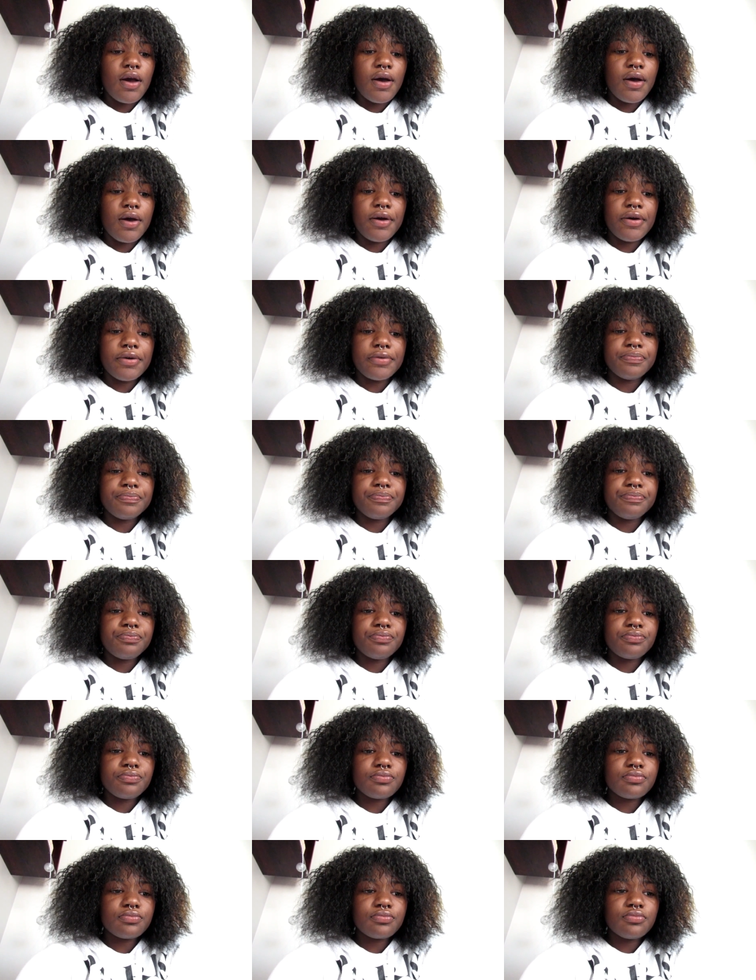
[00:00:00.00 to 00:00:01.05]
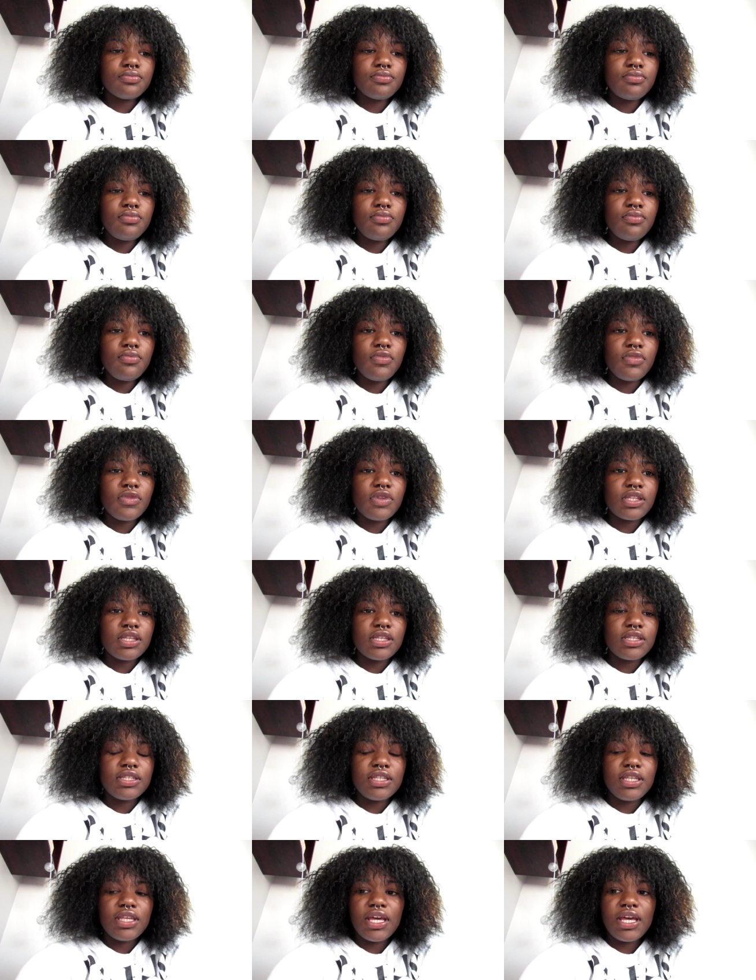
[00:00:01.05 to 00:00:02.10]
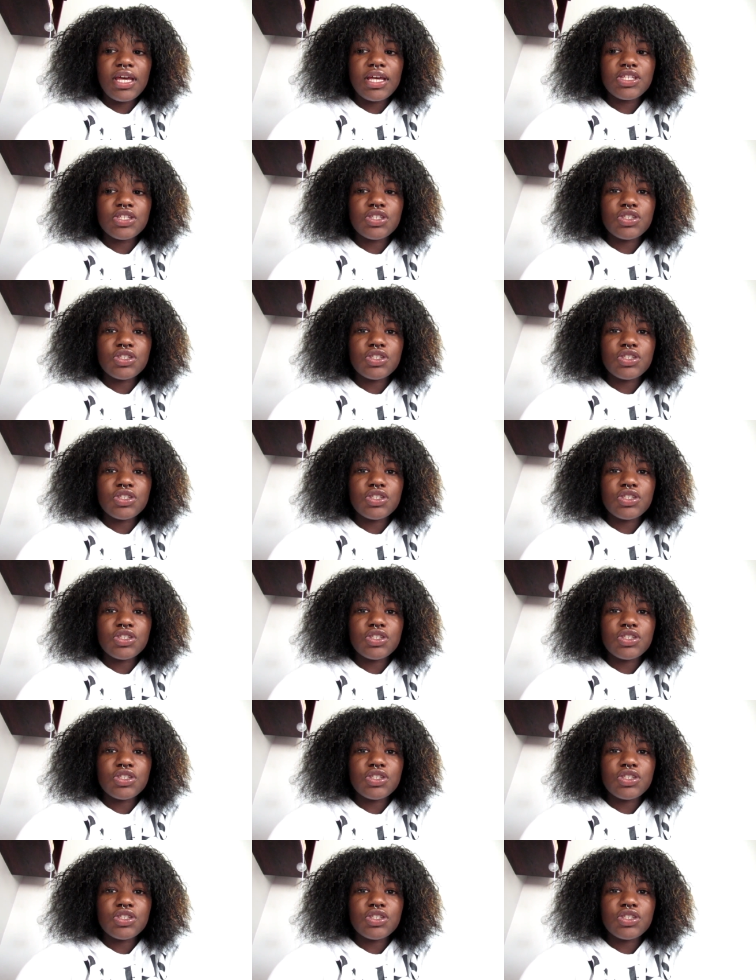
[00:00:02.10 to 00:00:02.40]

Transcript: Um, yeah.